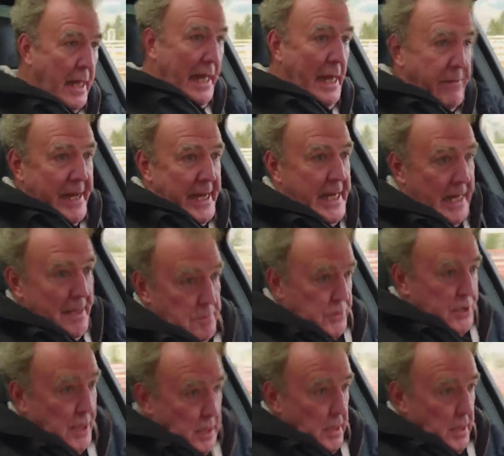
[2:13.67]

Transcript: Here it comes.